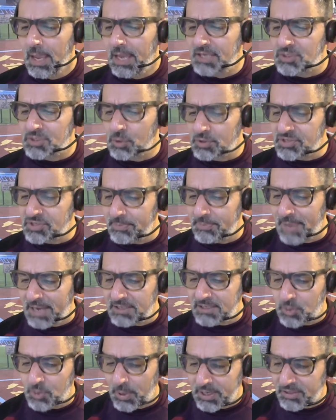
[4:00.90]
He's also
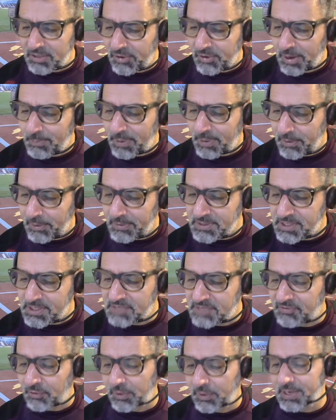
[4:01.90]
made 23
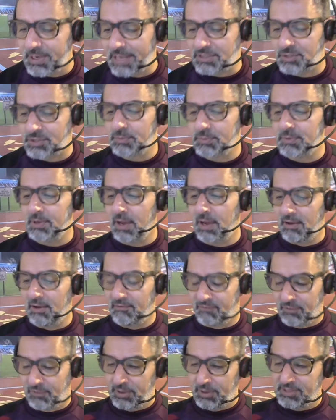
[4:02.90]
appearances for
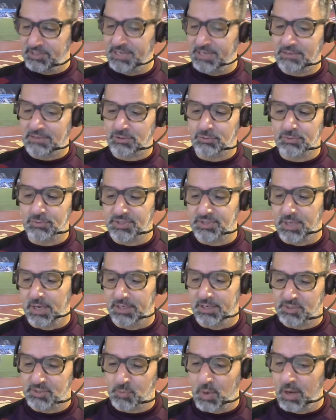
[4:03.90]
his national
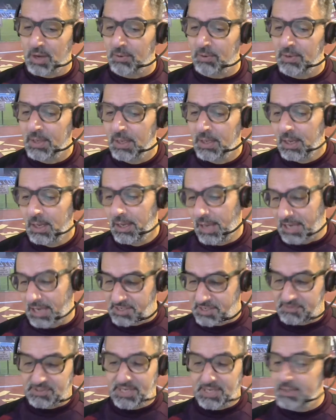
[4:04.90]
side as well.
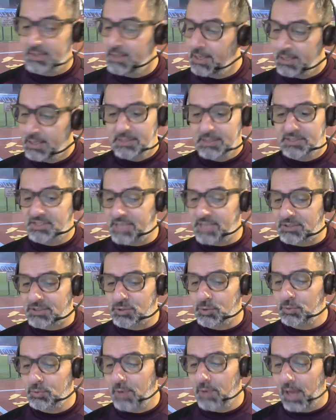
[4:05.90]
As I've said,
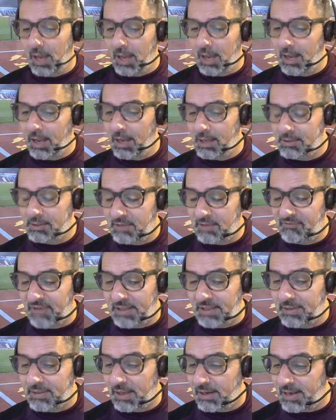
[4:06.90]
central
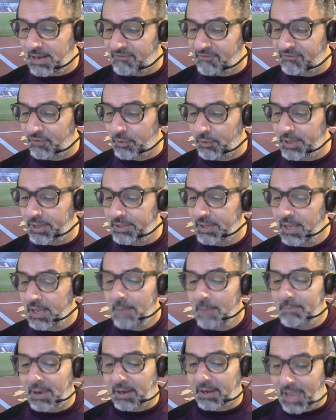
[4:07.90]
defender, left-footed,
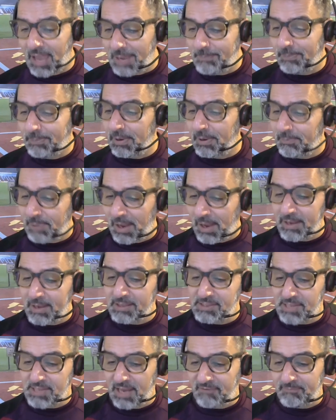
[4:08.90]
but capable of
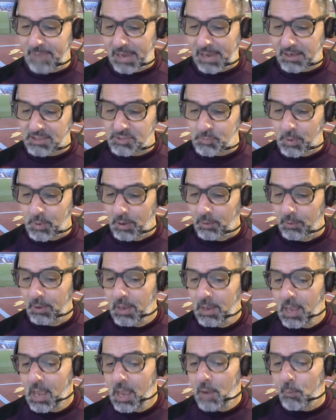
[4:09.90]
playing as left back as well.
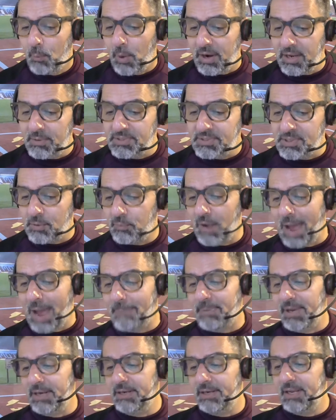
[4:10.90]
When he was at
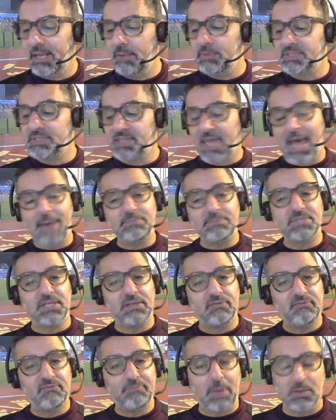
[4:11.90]
Rapid, he was
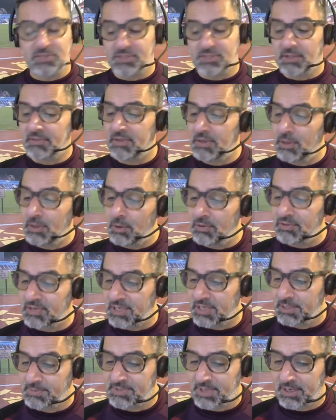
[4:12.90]
captain of most of the youth
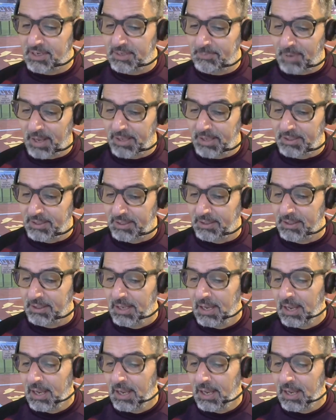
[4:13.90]
teams that he played in,